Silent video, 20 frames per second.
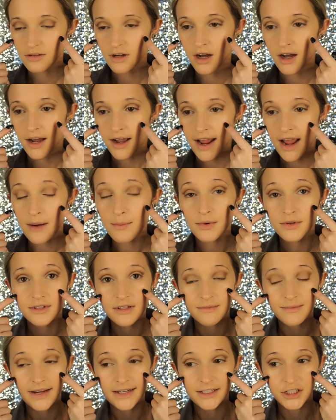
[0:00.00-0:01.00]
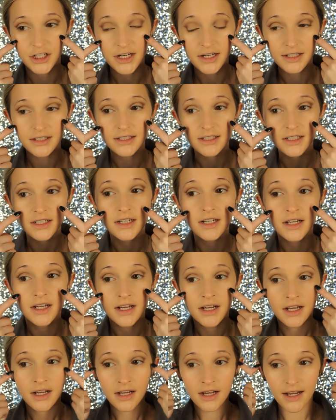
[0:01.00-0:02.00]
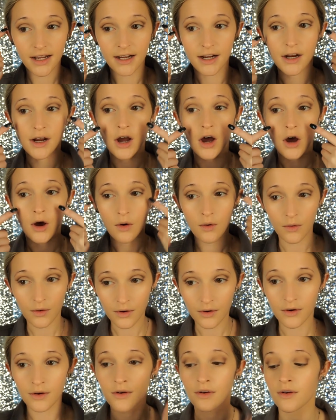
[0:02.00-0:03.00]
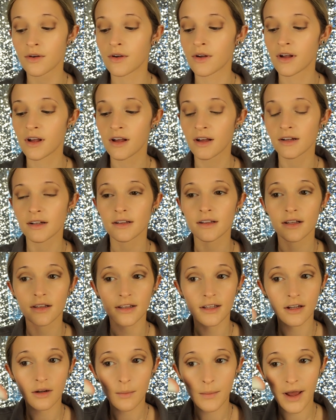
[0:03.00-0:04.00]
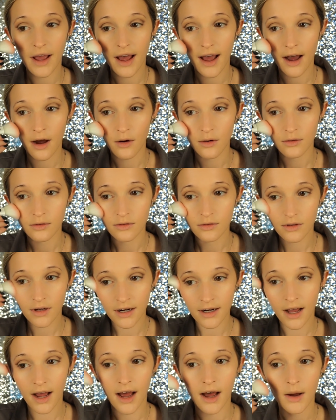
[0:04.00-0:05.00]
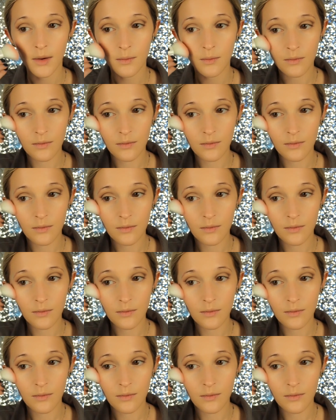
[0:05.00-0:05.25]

apples of my cheeks and go a little bit out, so kind of up.